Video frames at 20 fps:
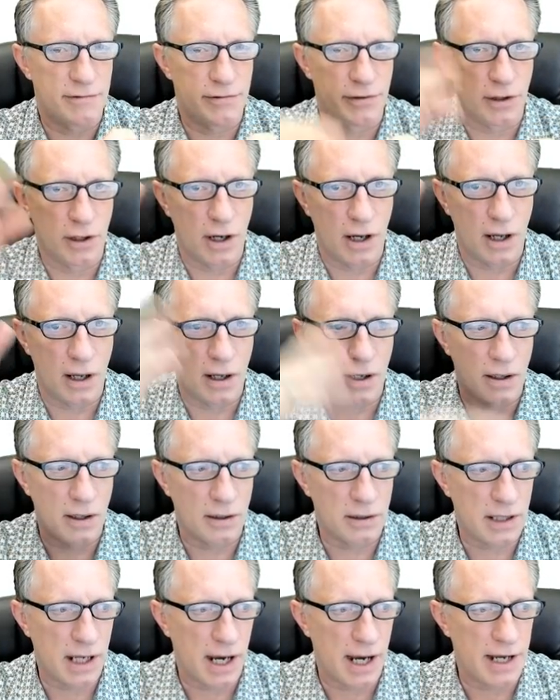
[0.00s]
for
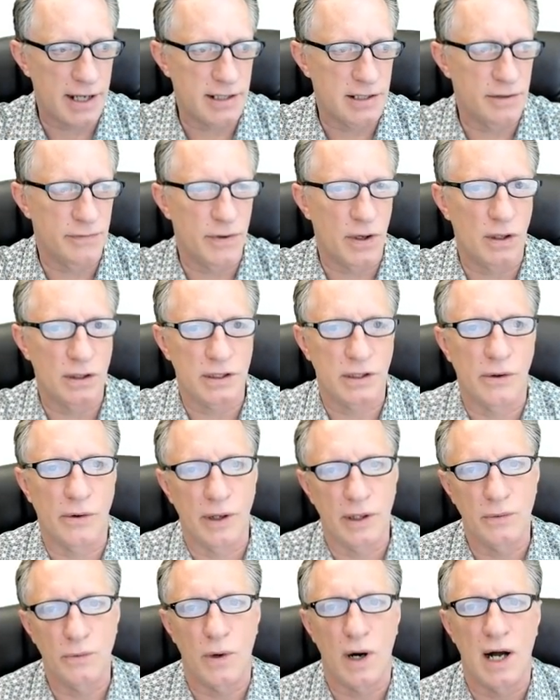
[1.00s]
all kinds of
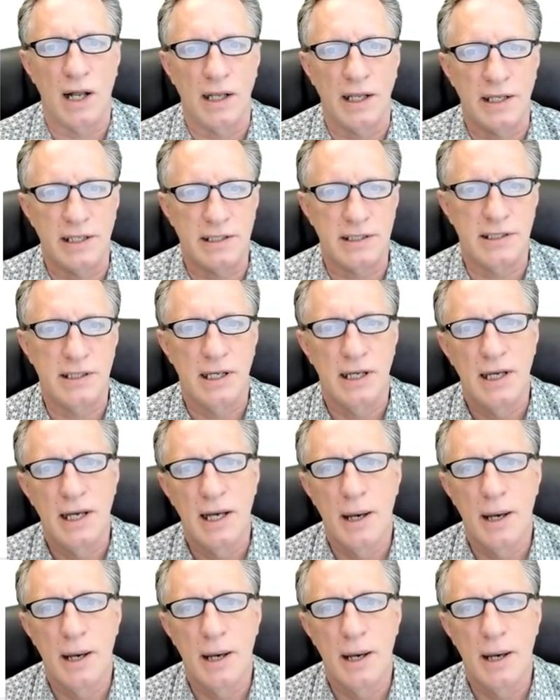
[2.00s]
altcoin wallets.